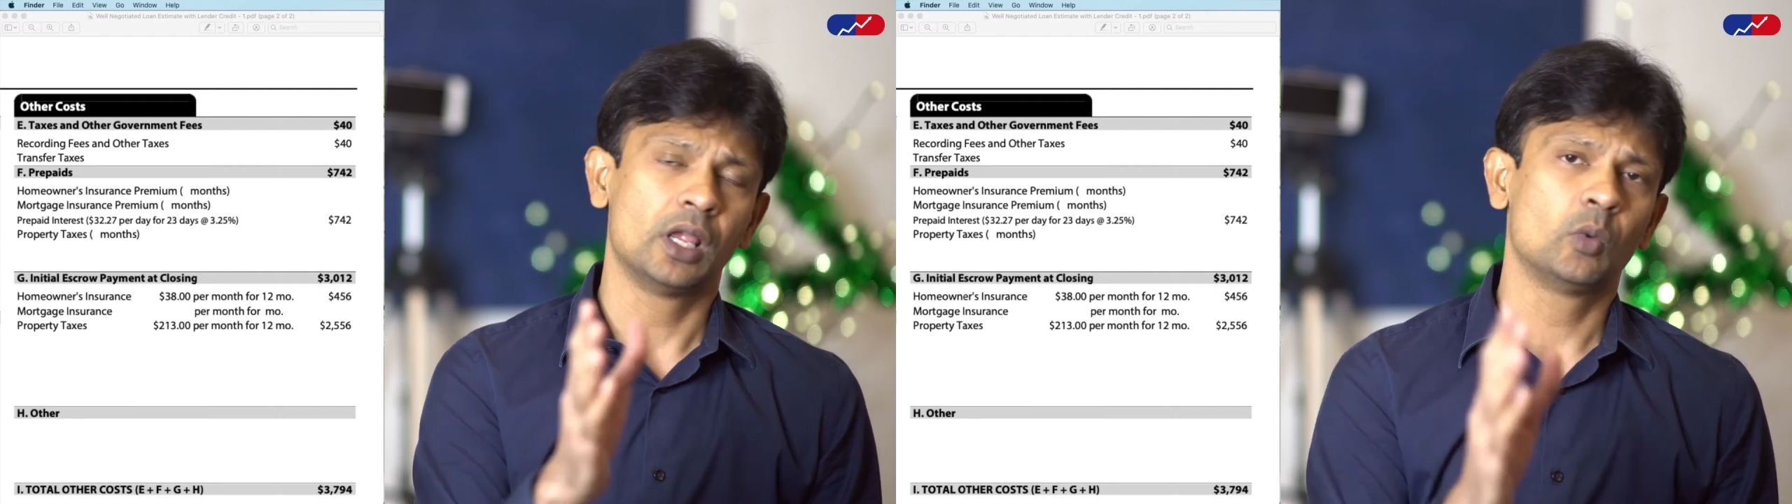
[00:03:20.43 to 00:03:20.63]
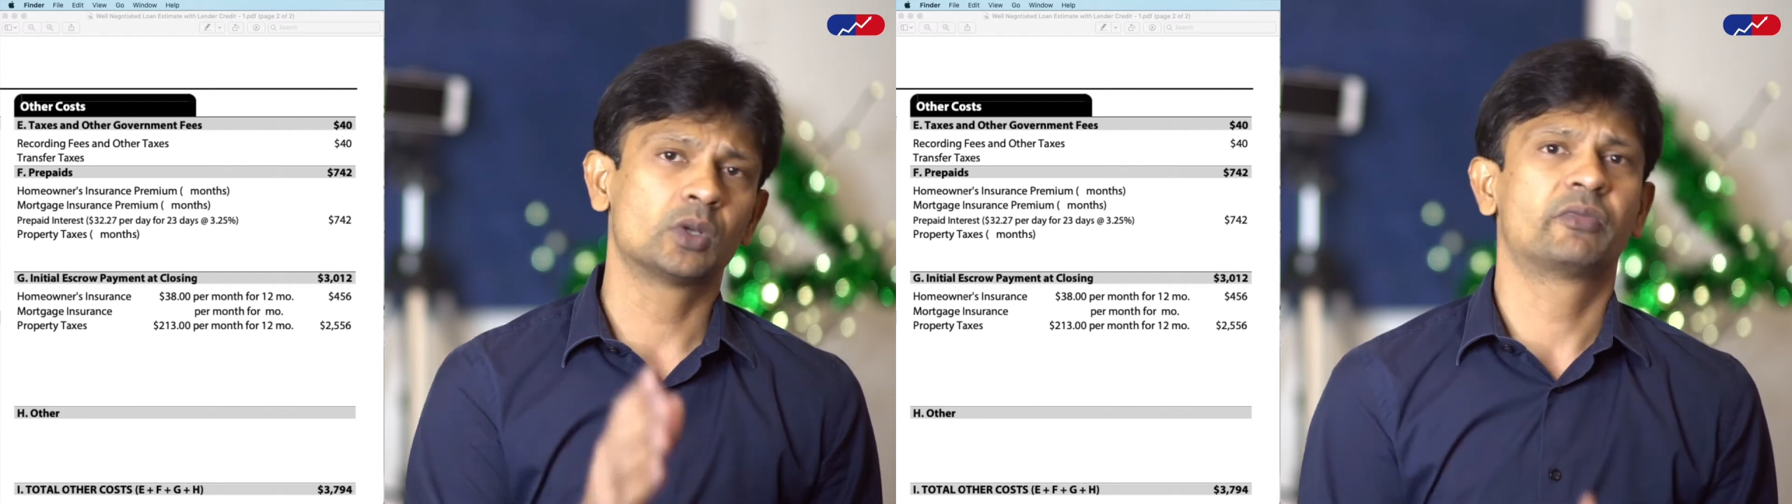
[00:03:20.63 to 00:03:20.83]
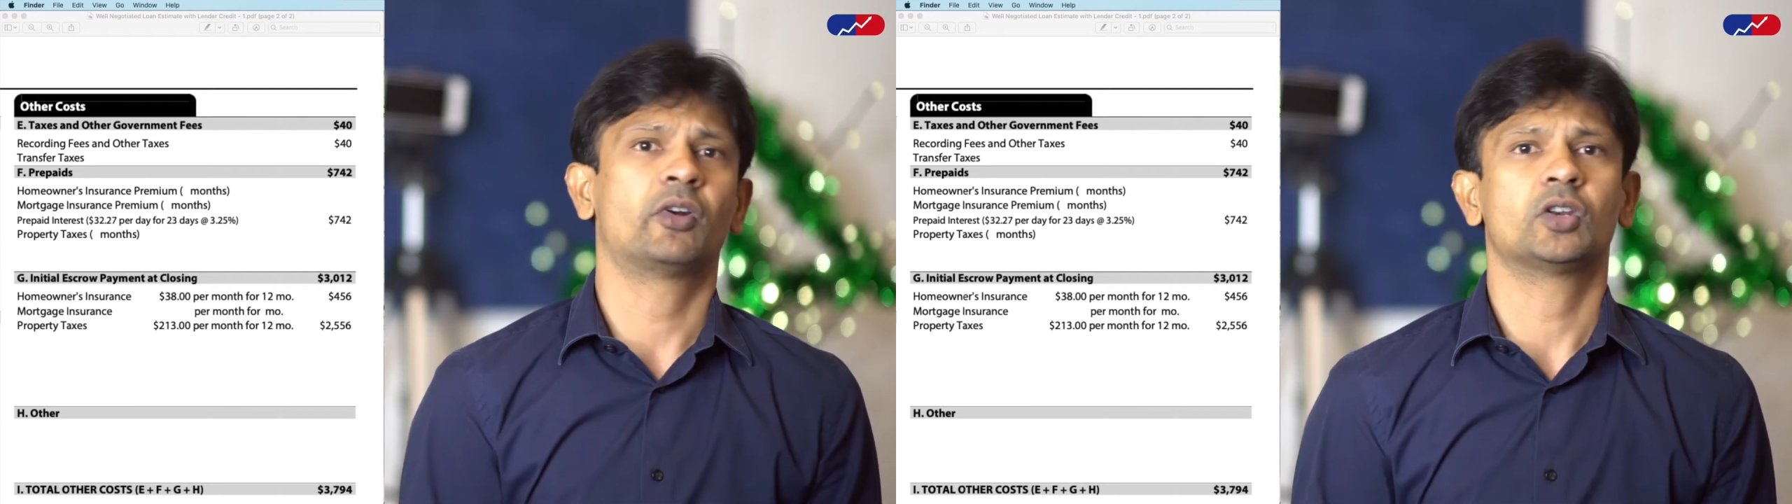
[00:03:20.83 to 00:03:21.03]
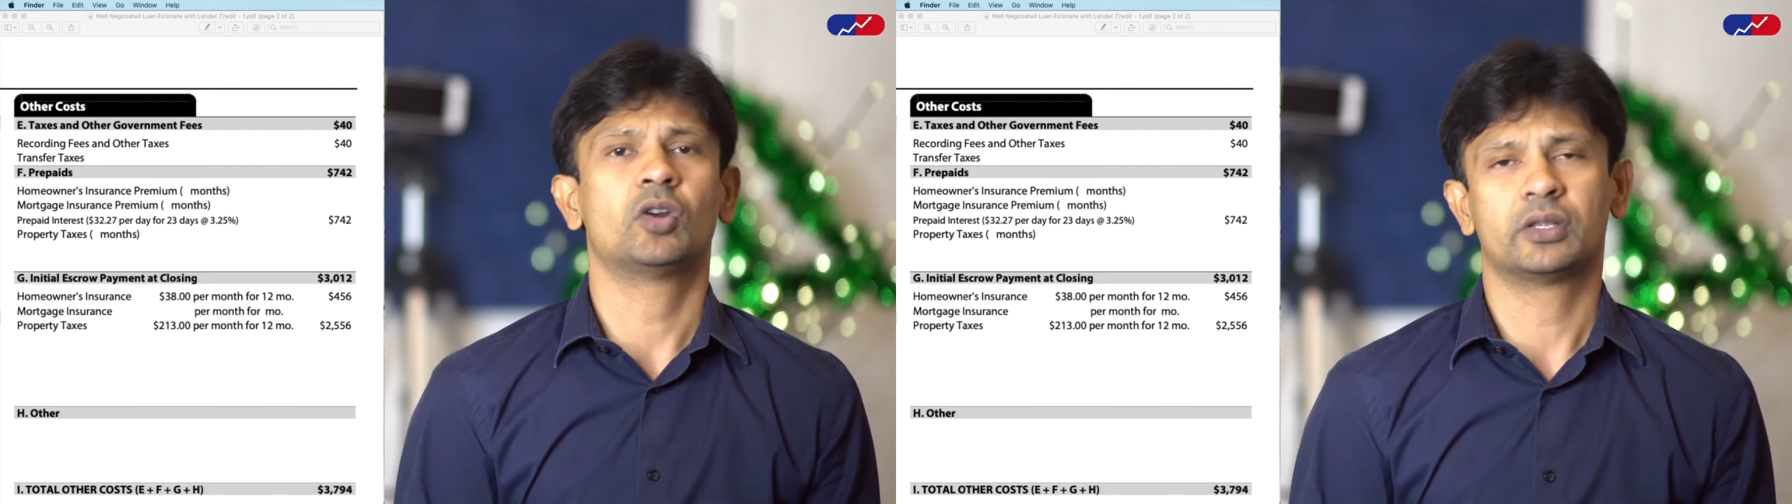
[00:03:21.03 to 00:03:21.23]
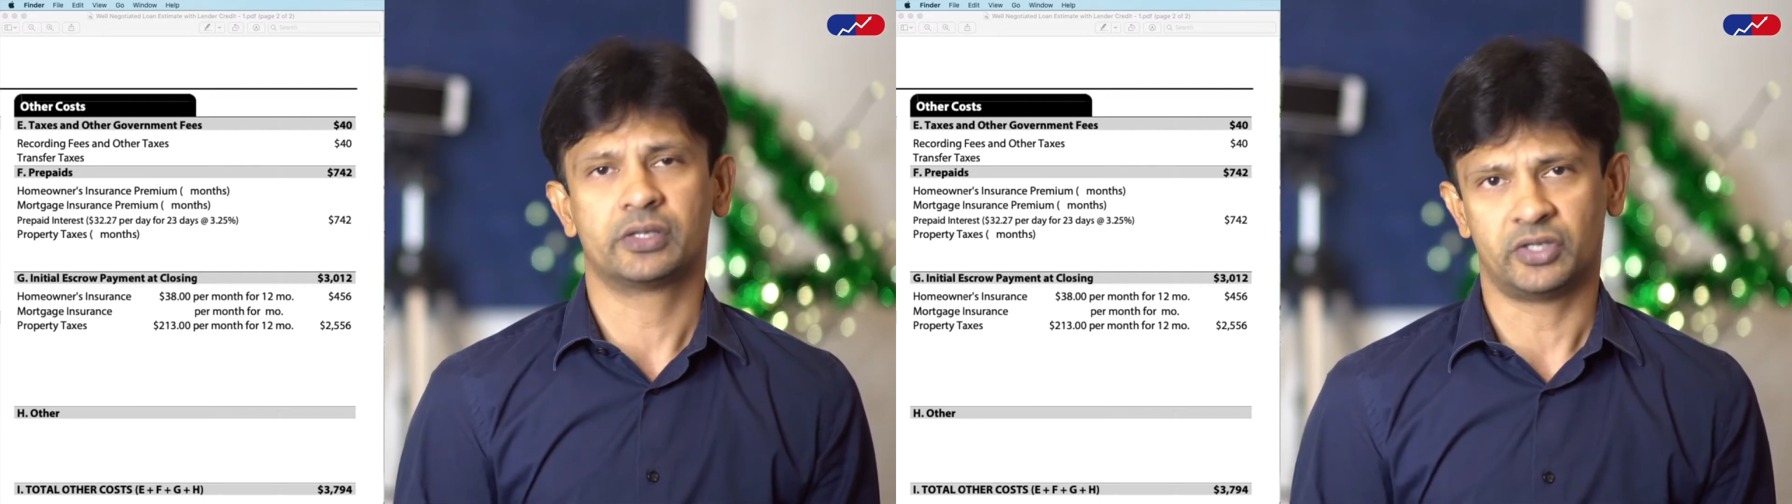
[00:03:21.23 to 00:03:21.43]
was
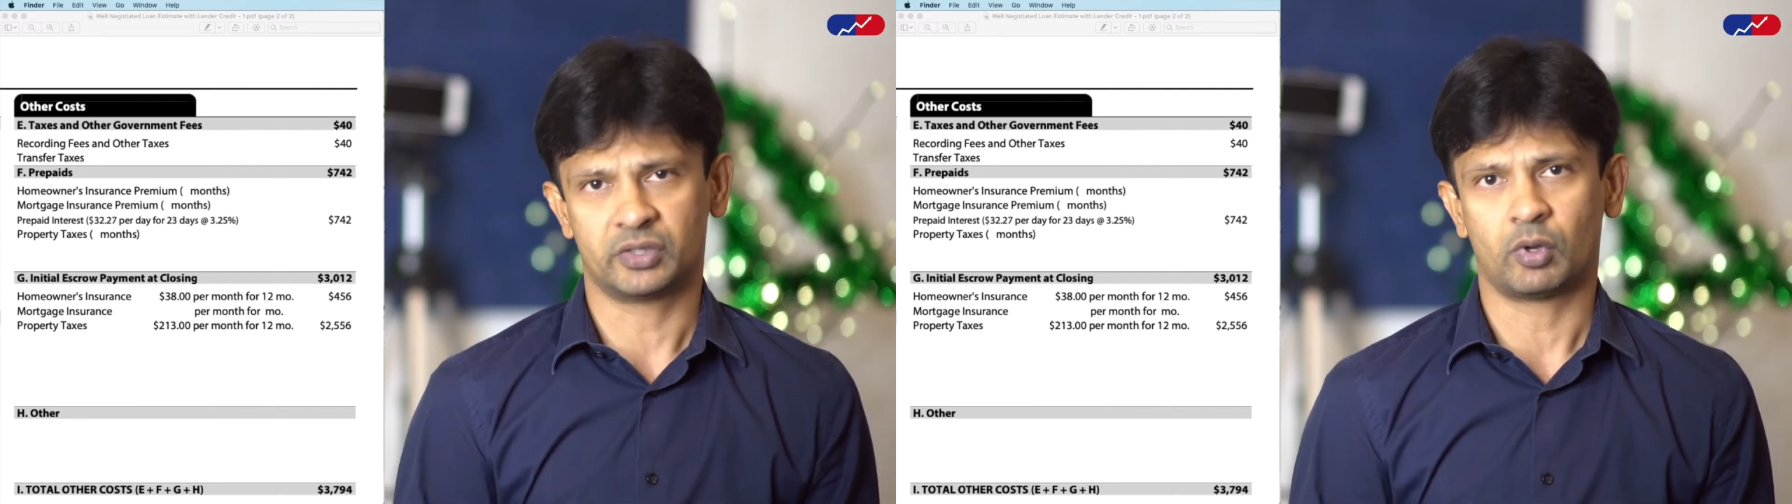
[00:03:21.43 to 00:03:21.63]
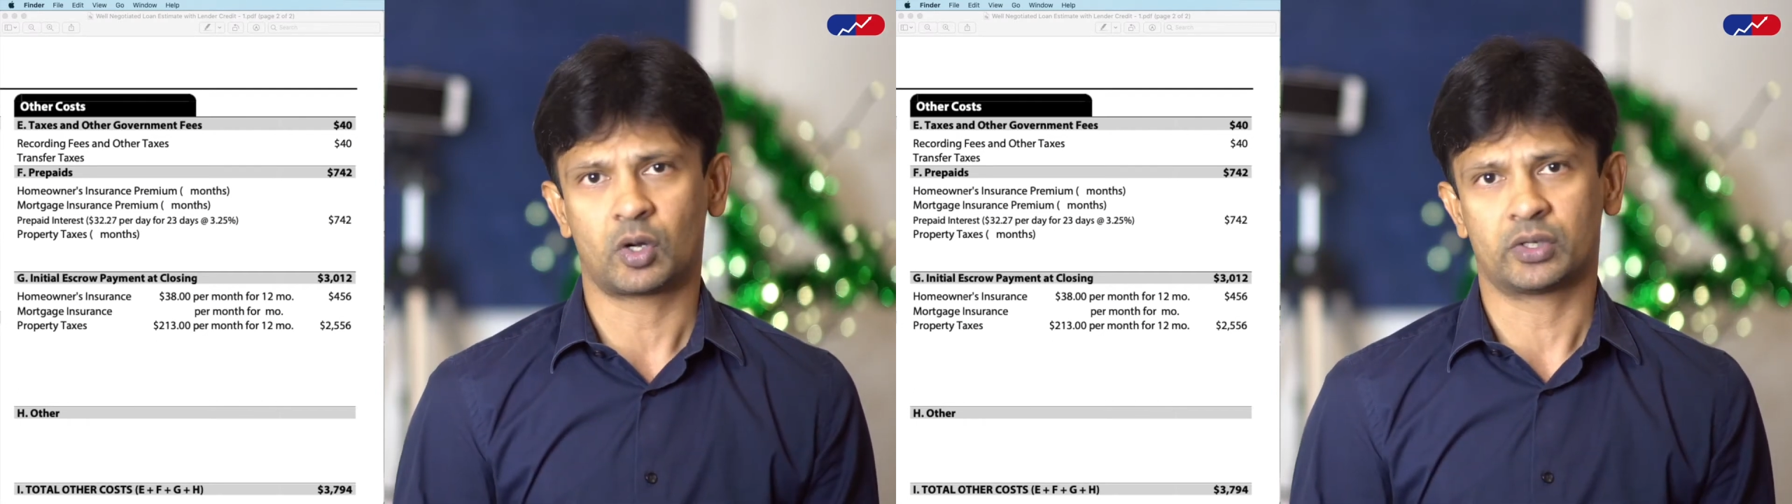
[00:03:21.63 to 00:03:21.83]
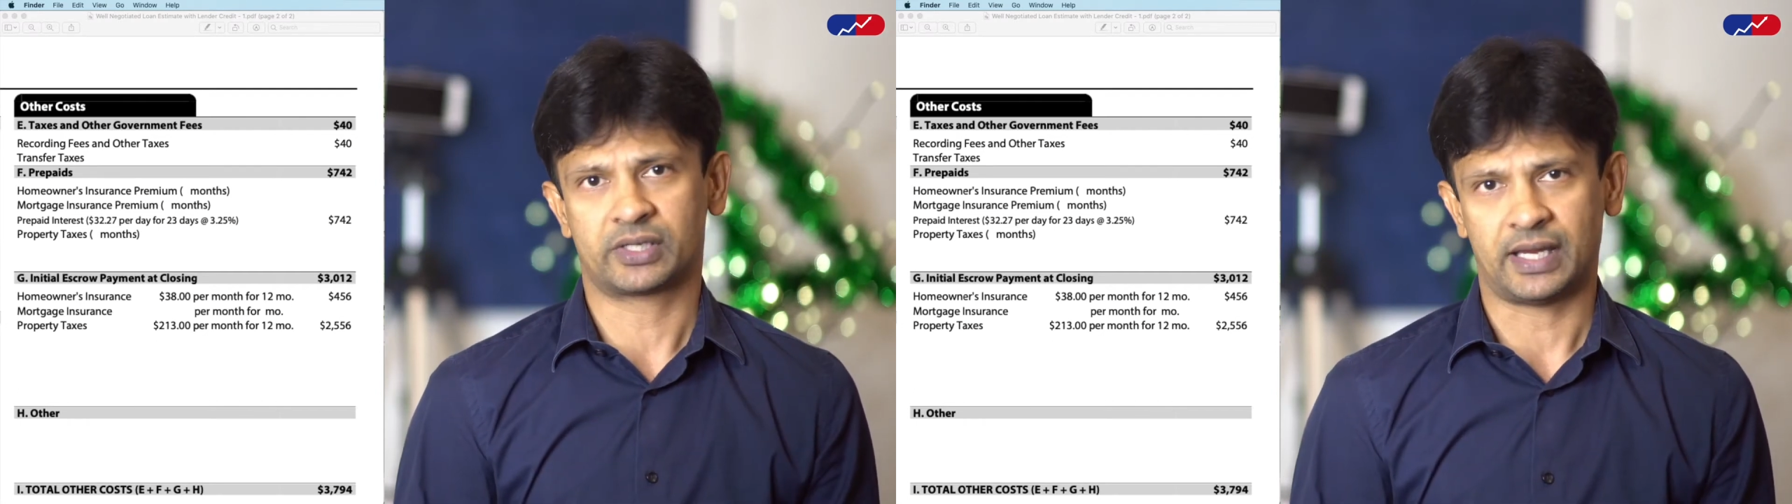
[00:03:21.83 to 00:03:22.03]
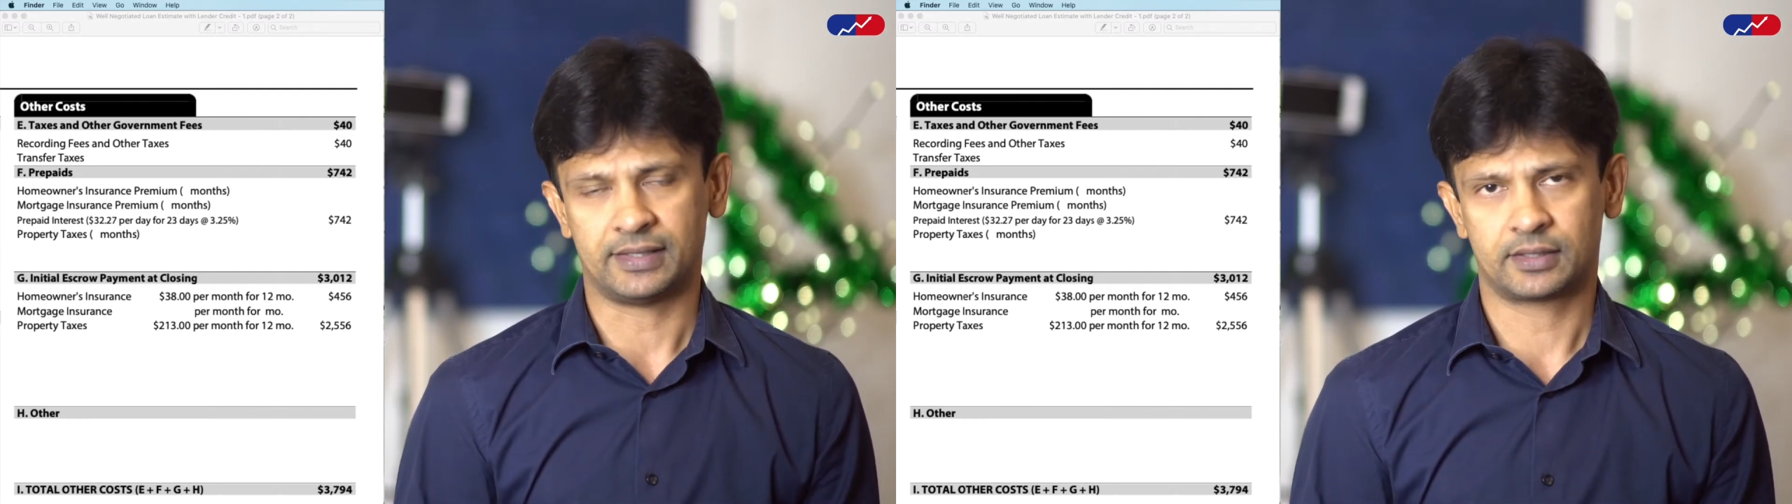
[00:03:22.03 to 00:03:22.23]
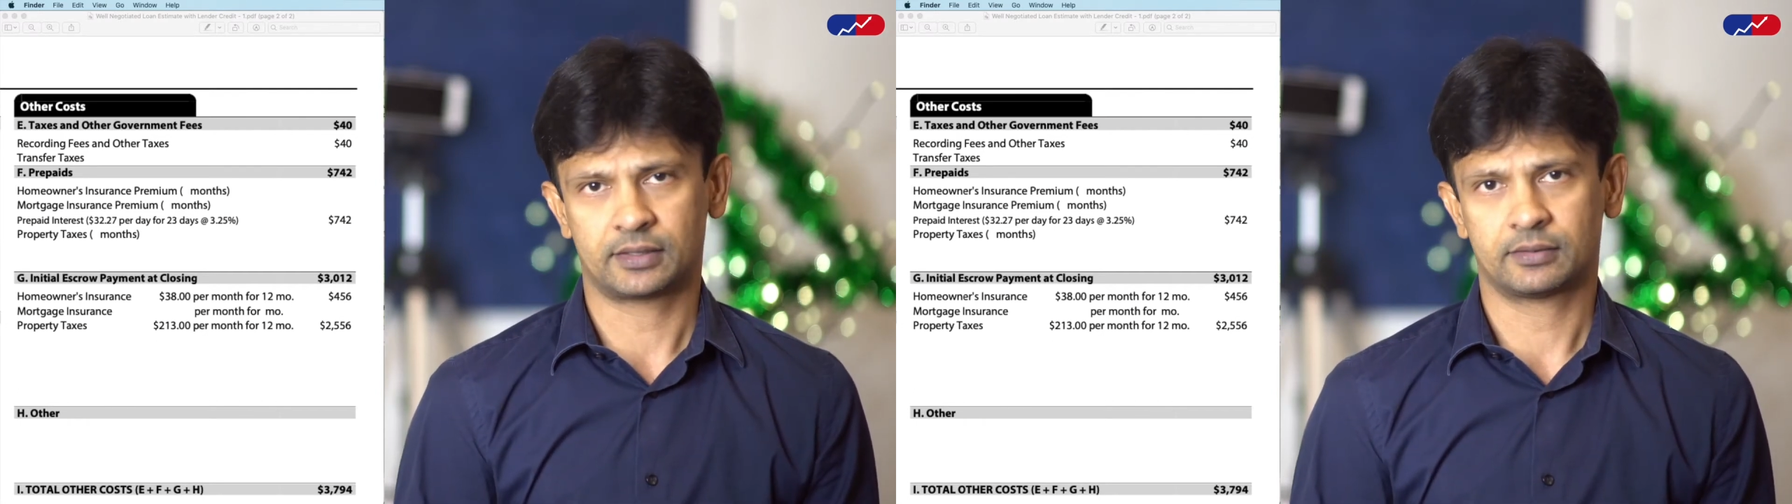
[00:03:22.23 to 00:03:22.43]
$40 in this borrower's
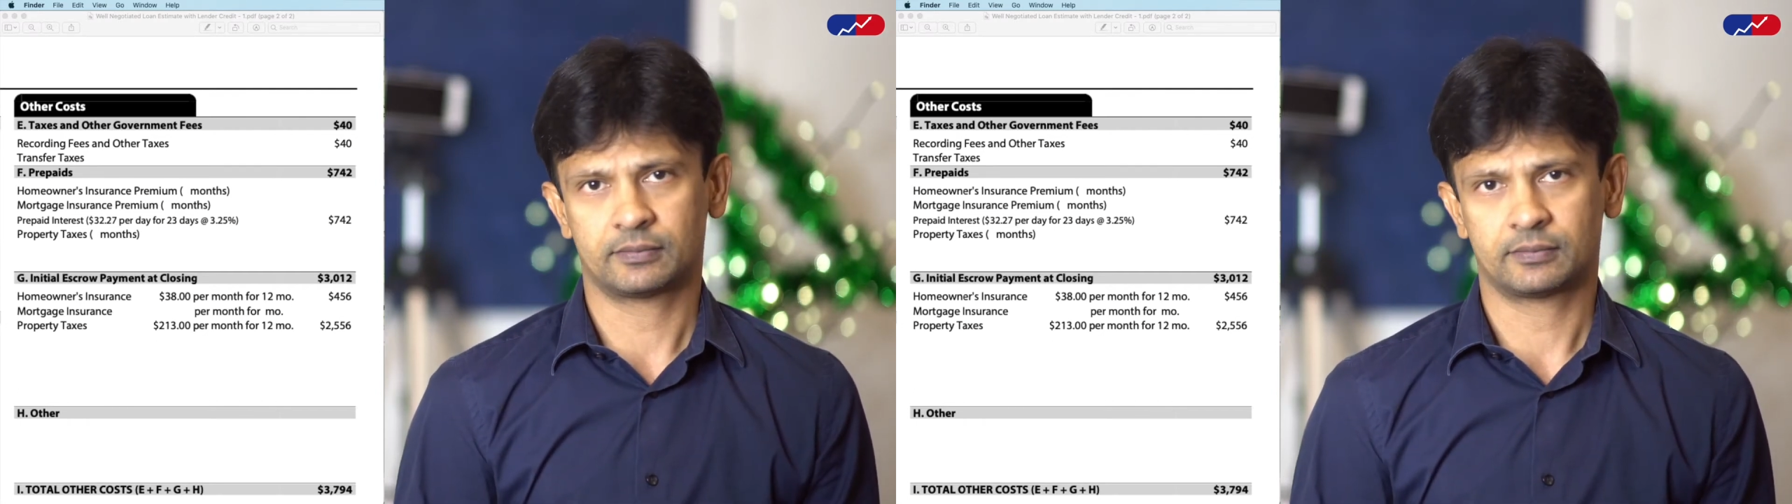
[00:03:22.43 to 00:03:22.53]
case.